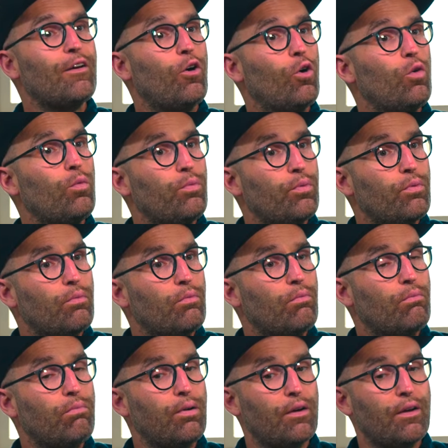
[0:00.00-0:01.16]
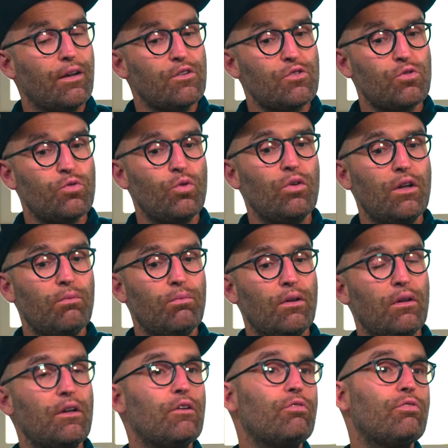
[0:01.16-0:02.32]
hope, but I truly
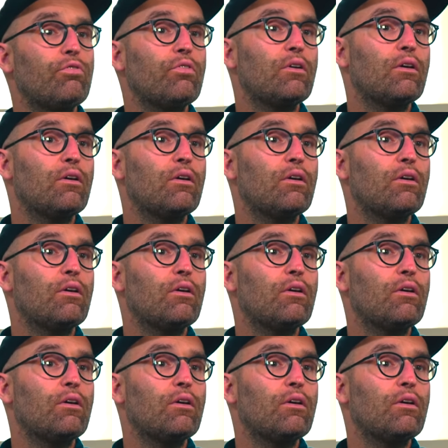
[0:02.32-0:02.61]
believe